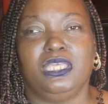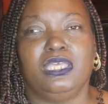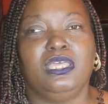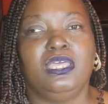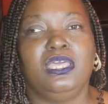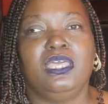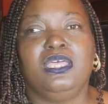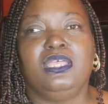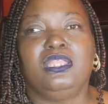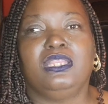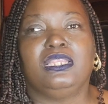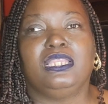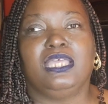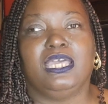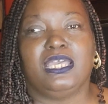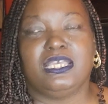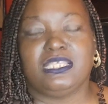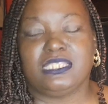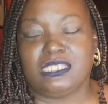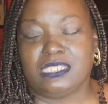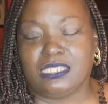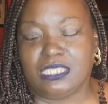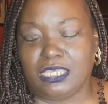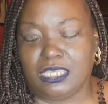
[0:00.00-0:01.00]
there
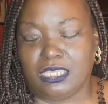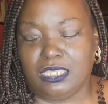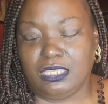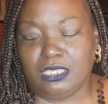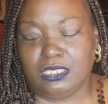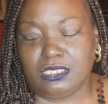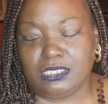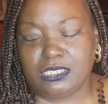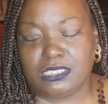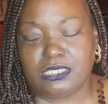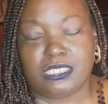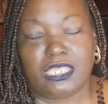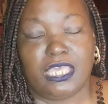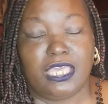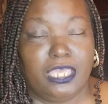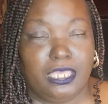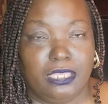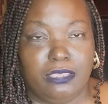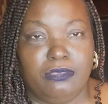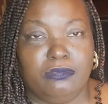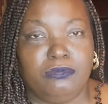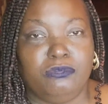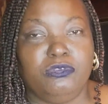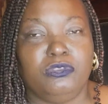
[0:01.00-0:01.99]
last night. And
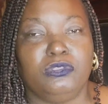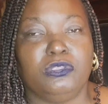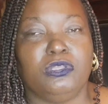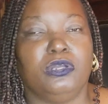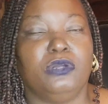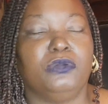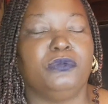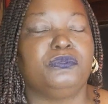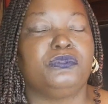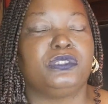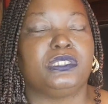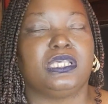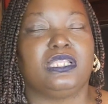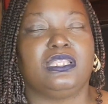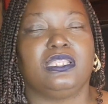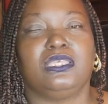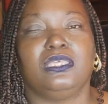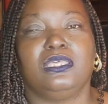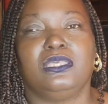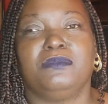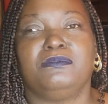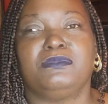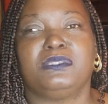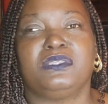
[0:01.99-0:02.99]
Zay, you know,
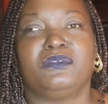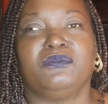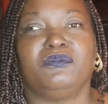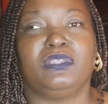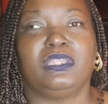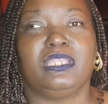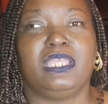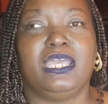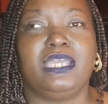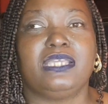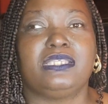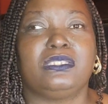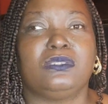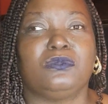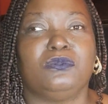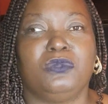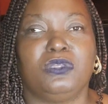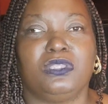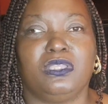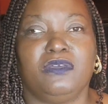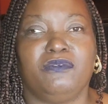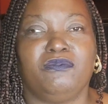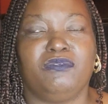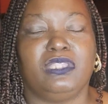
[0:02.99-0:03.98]
telling him to relax or
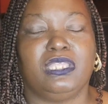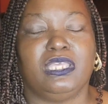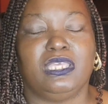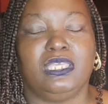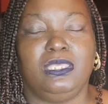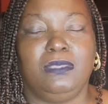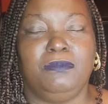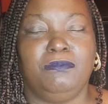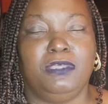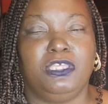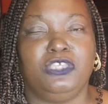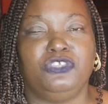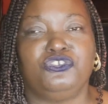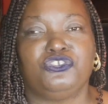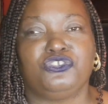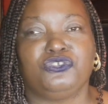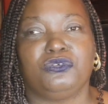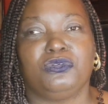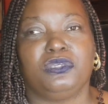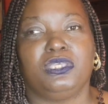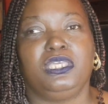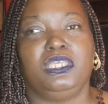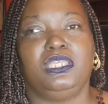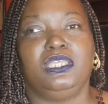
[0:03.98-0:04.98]
whatever, that he made
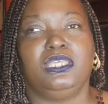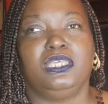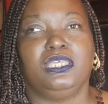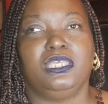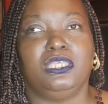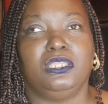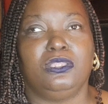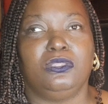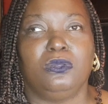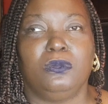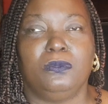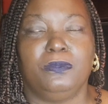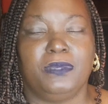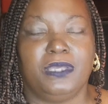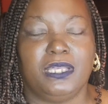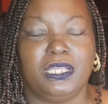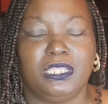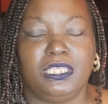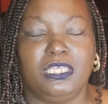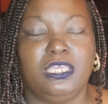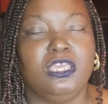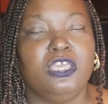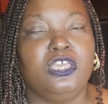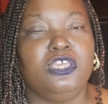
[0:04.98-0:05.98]
sure he didn't hit
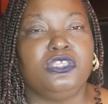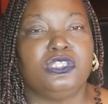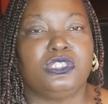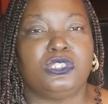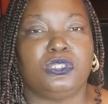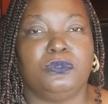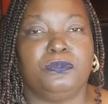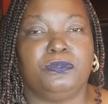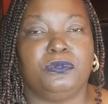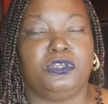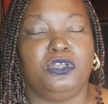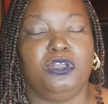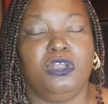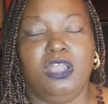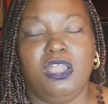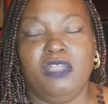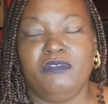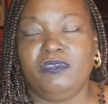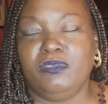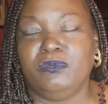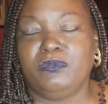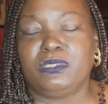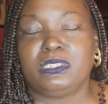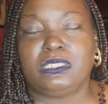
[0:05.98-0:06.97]
nobody. So
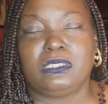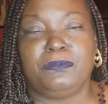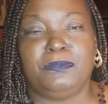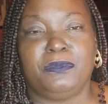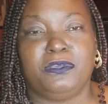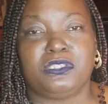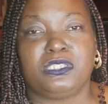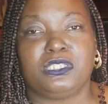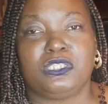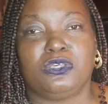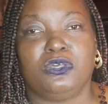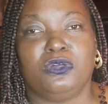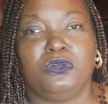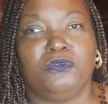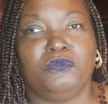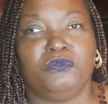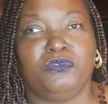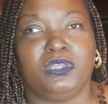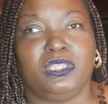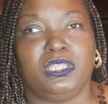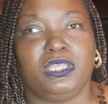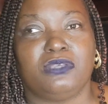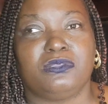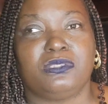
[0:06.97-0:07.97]
Bakari was about to go
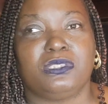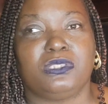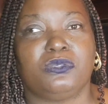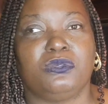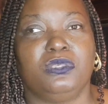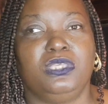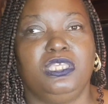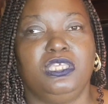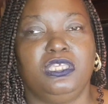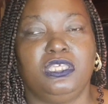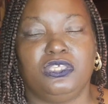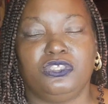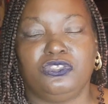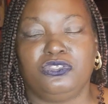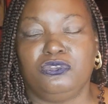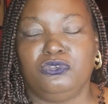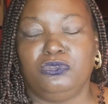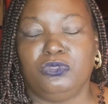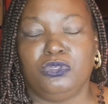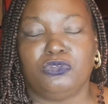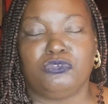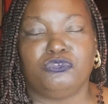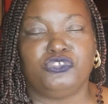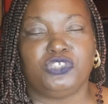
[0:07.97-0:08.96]
run out so he could,
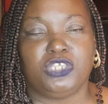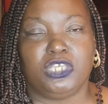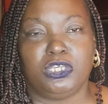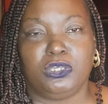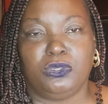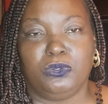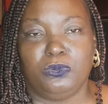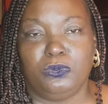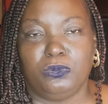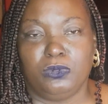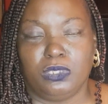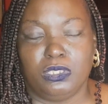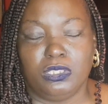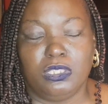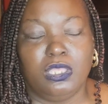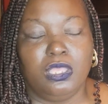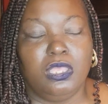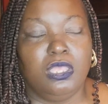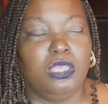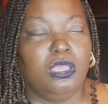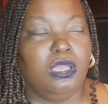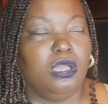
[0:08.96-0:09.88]
you know, check on